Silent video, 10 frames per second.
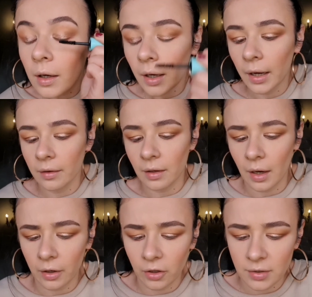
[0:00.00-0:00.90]
And I
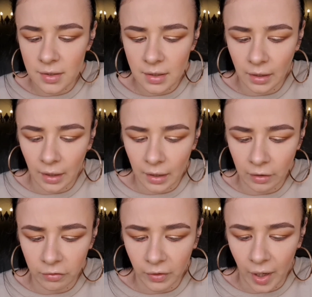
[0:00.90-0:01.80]
don't see any
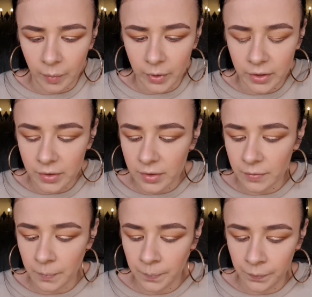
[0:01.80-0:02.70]
fibers,
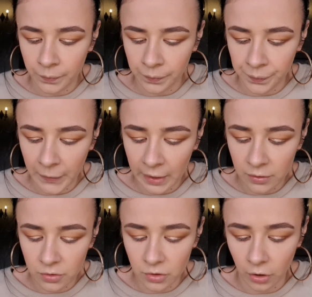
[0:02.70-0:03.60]

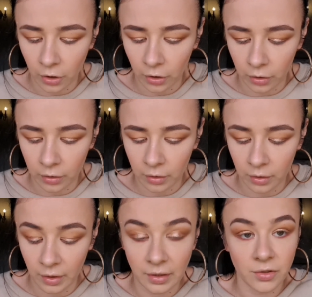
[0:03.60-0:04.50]
so
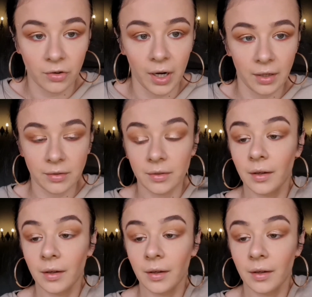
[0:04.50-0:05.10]
that's great.